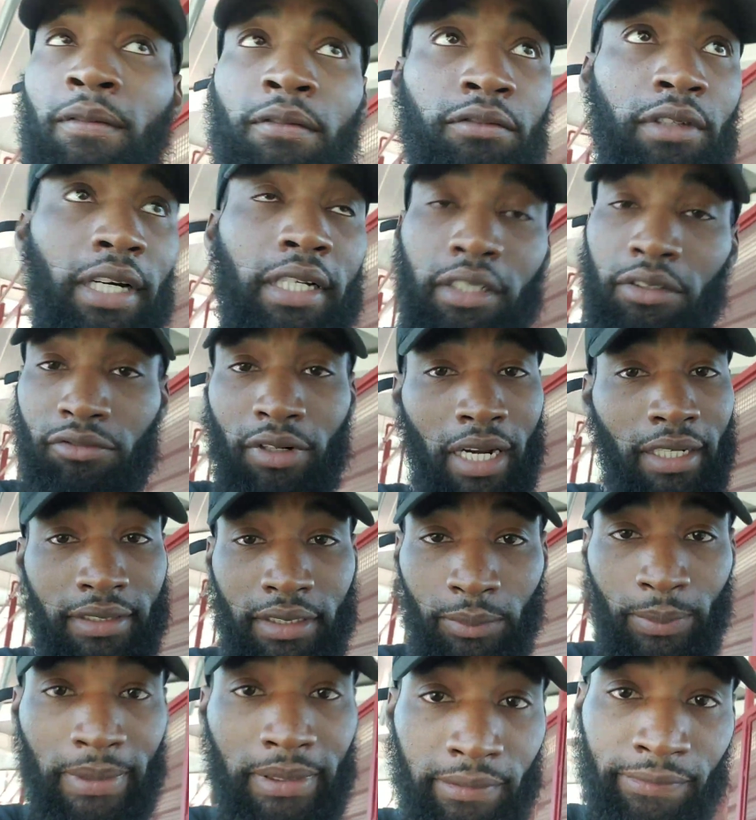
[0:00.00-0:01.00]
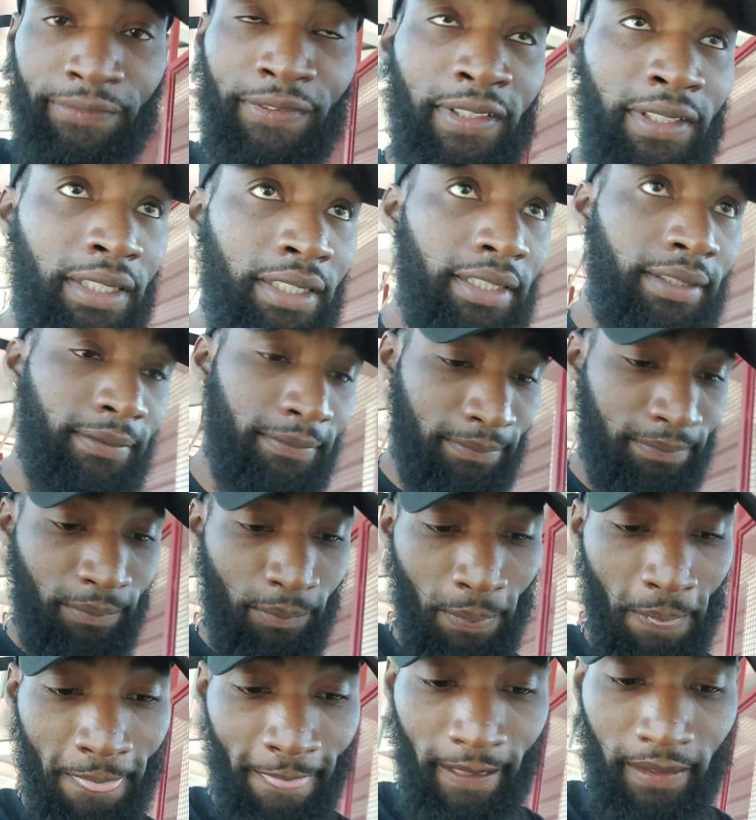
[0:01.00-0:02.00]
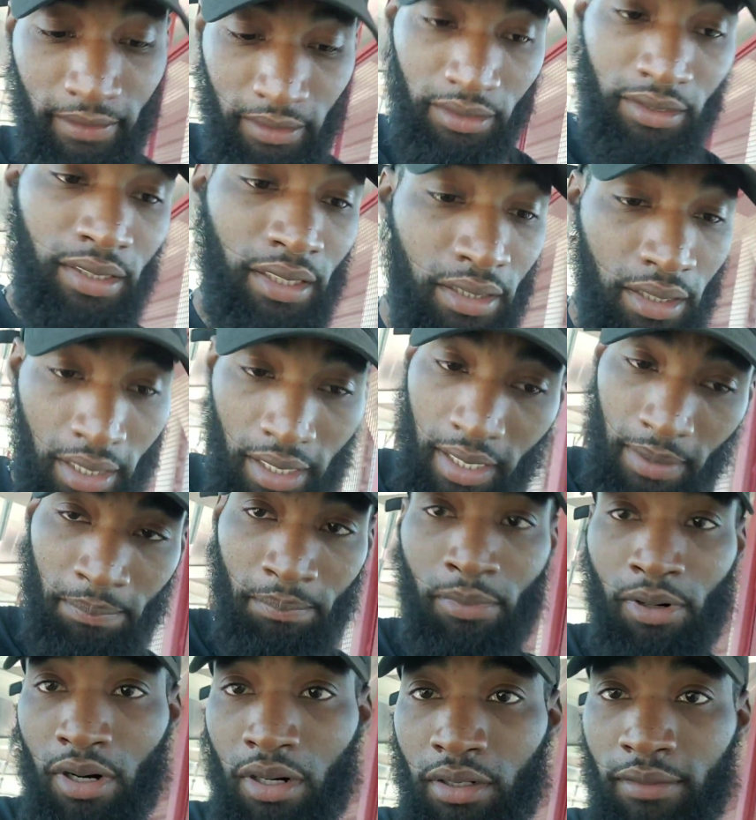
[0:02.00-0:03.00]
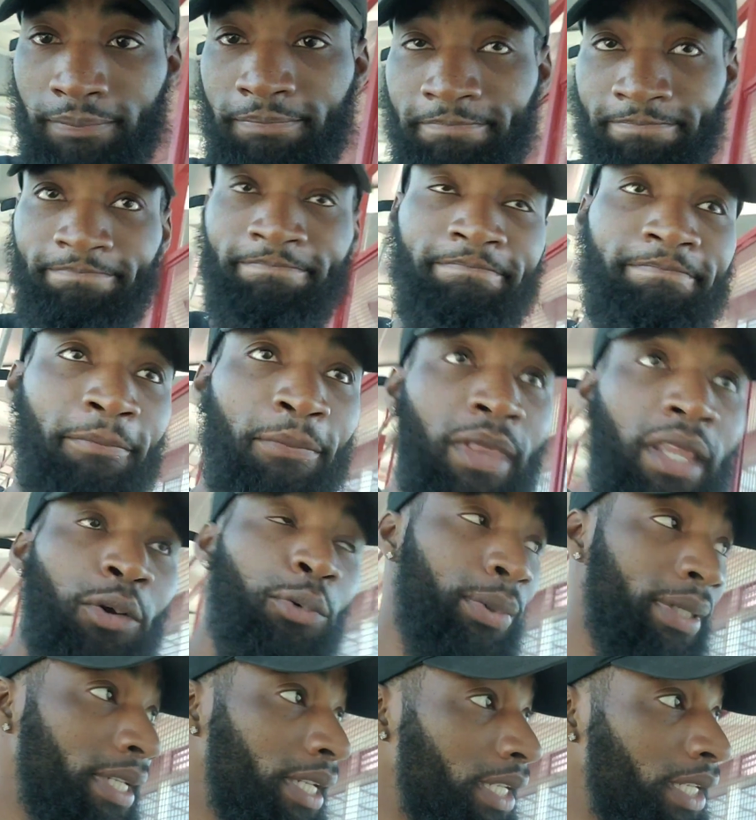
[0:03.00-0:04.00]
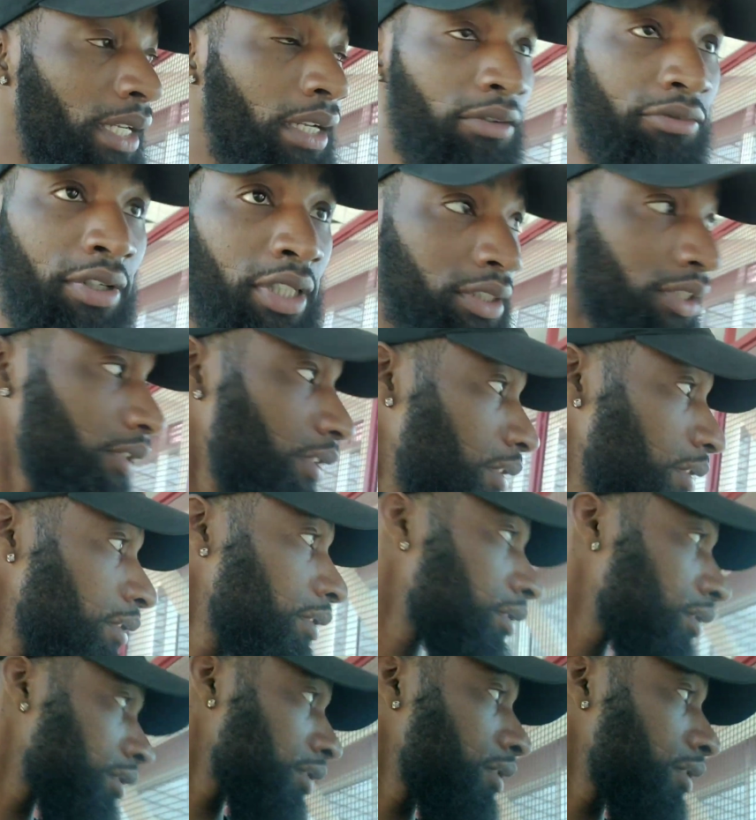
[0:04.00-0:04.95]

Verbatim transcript: Ronda Rousey wasn't feeling it. She said, nah, bruh, we need the original.